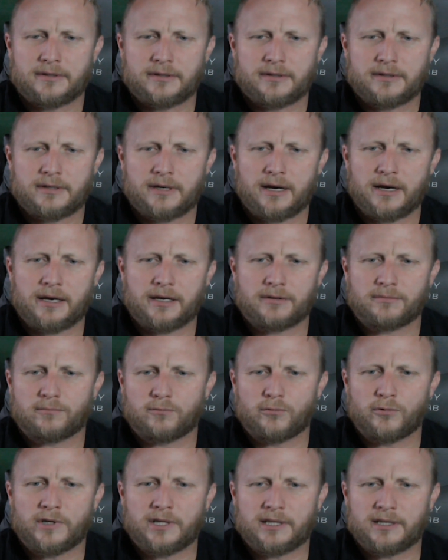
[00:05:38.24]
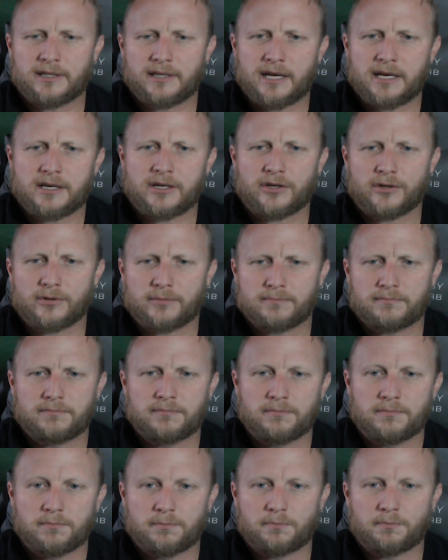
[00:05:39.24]
I really like your
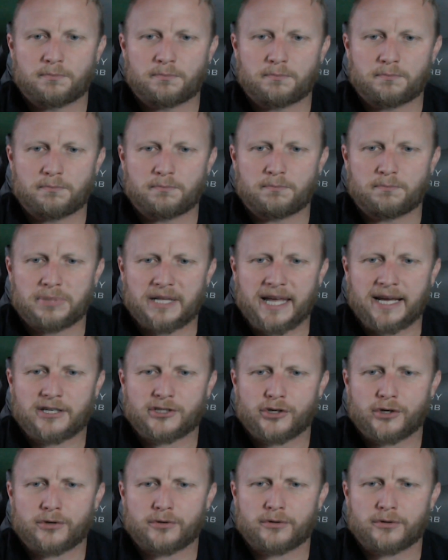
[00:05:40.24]
black shirt,